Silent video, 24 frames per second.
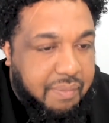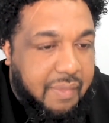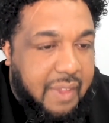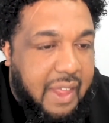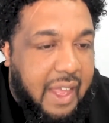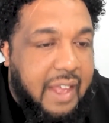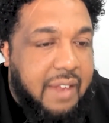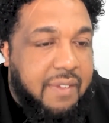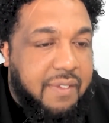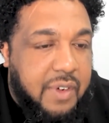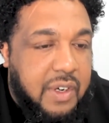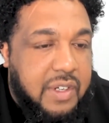
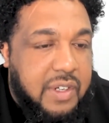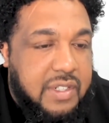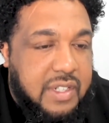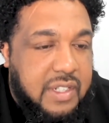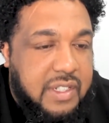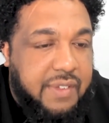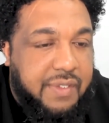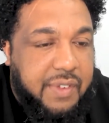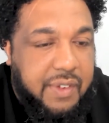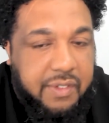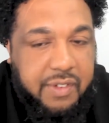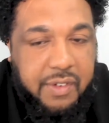And versus
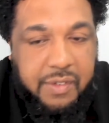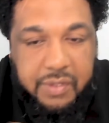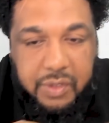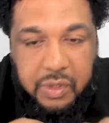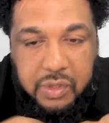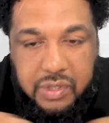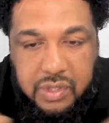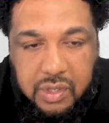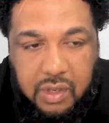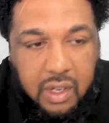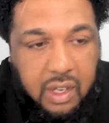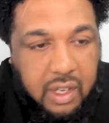if you've
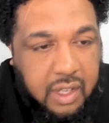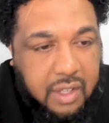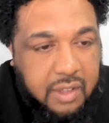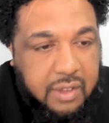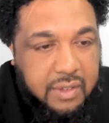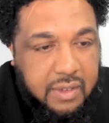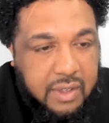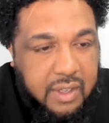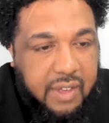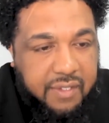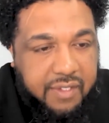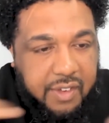
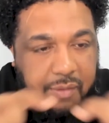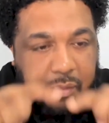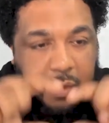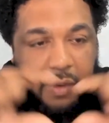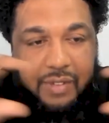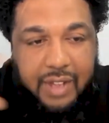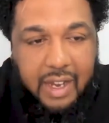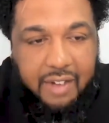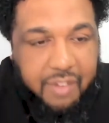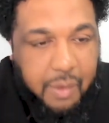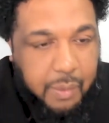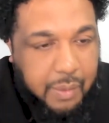
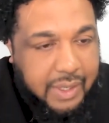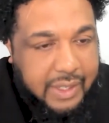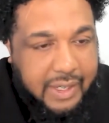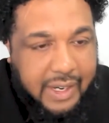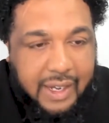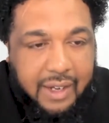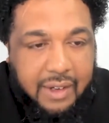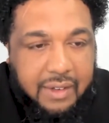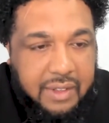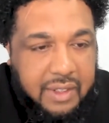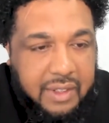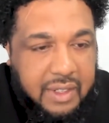moved everyone
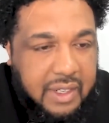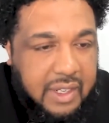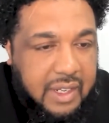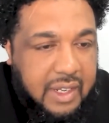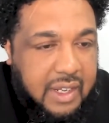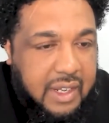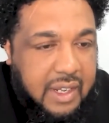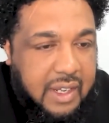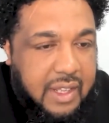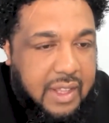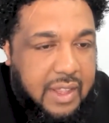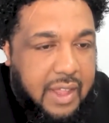down,
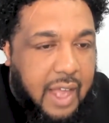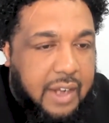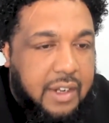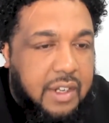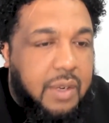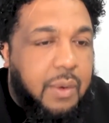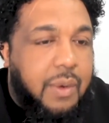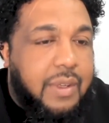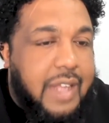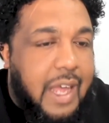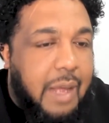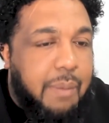I don't
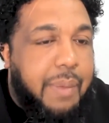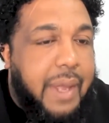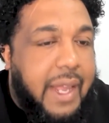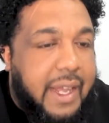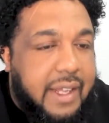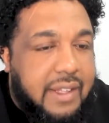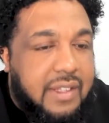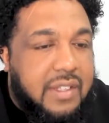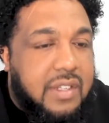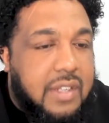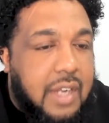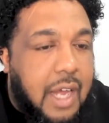know when that
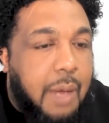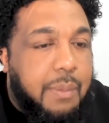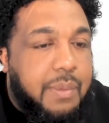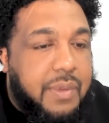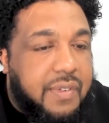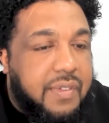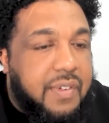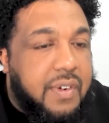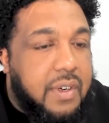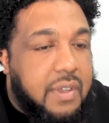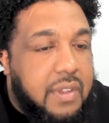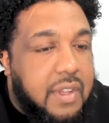pain stops
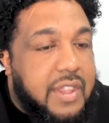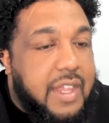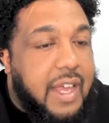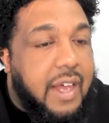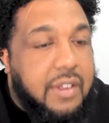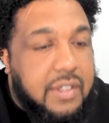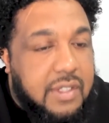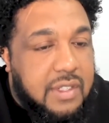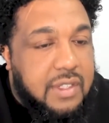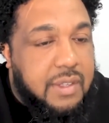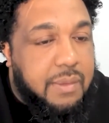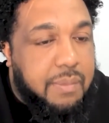for the
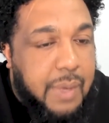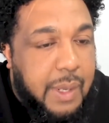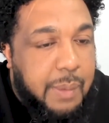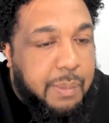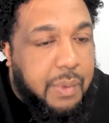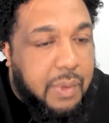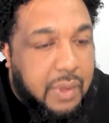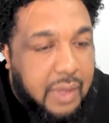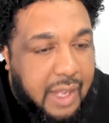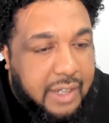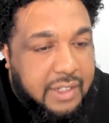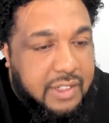1,000
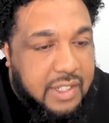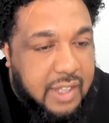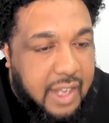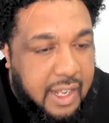people. And